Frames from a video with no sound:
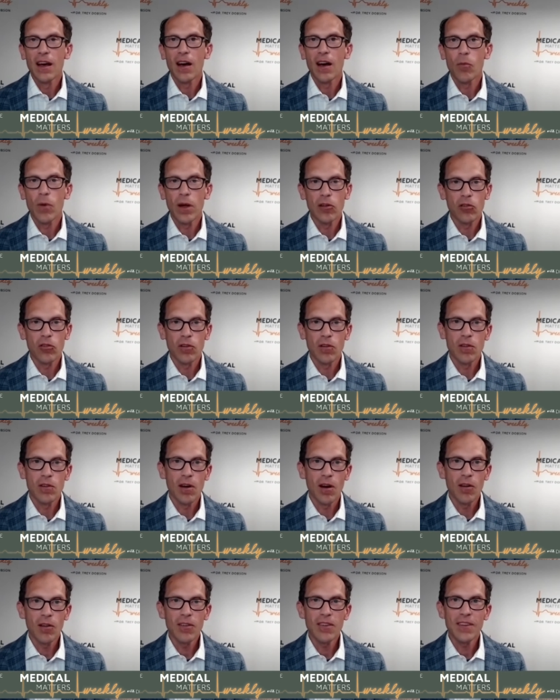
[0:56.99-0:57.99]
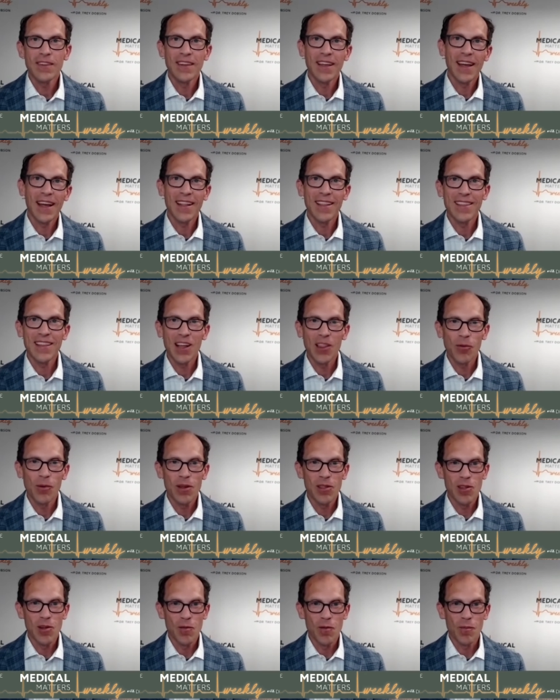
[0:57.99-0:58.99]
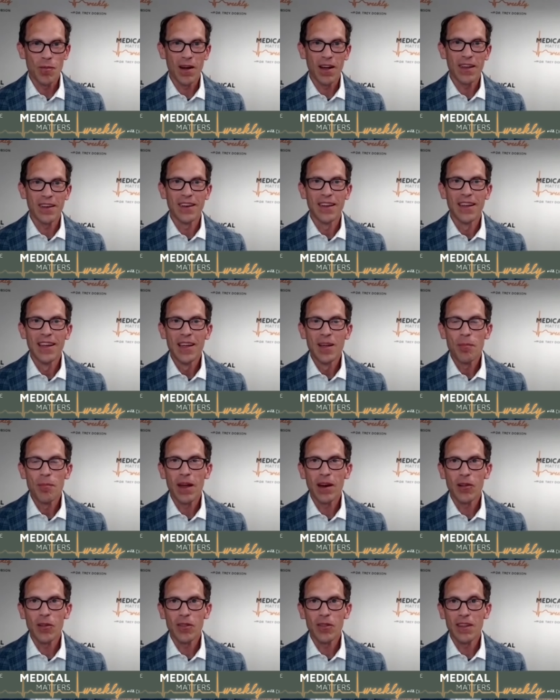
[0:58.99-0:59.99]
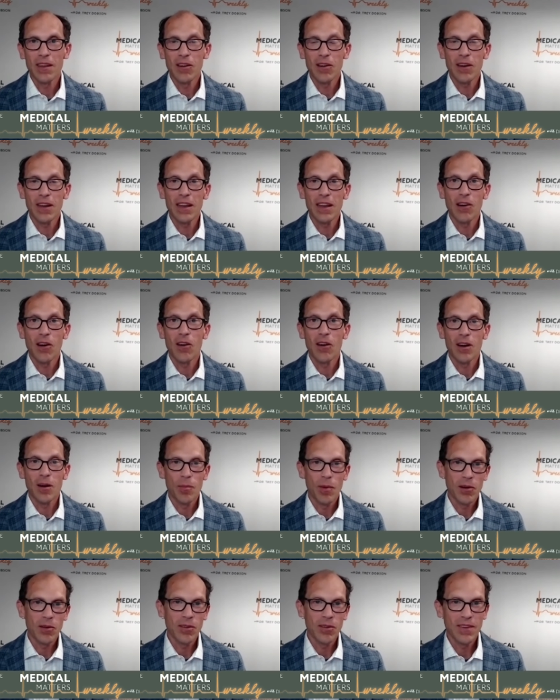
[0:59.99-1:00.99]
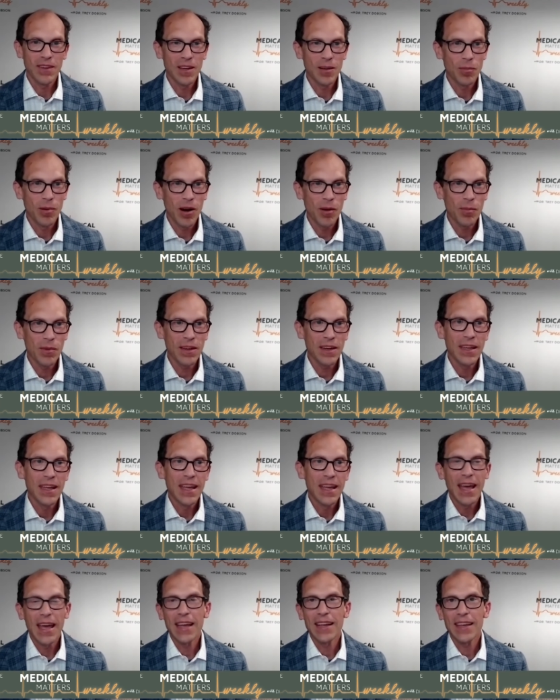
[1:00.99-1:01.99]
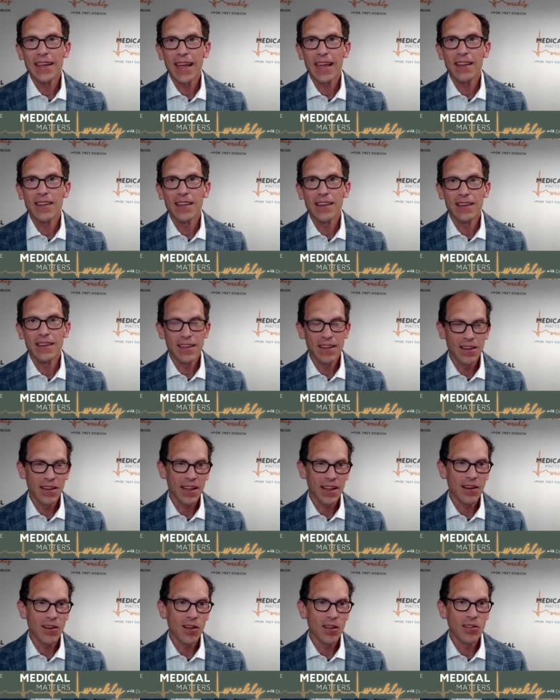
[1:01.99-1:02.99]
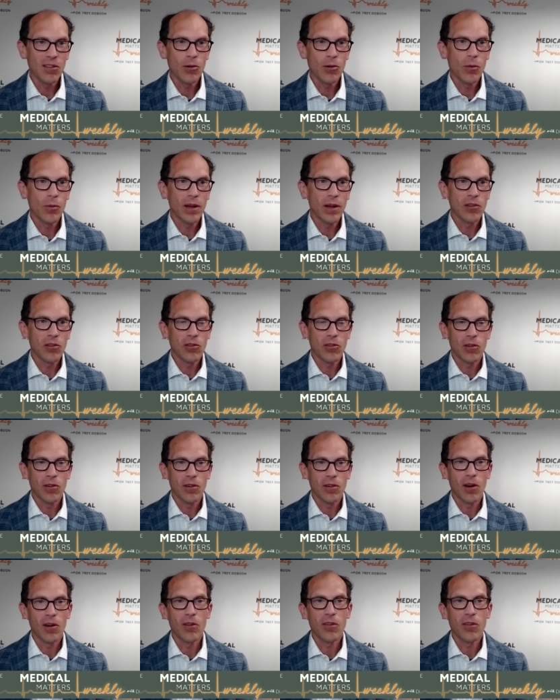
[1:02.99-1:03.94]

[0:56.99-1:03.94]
a registered nurse at Southwestern Vermont Medical Center in our emergency department, and Caitlin Tilley, also a registered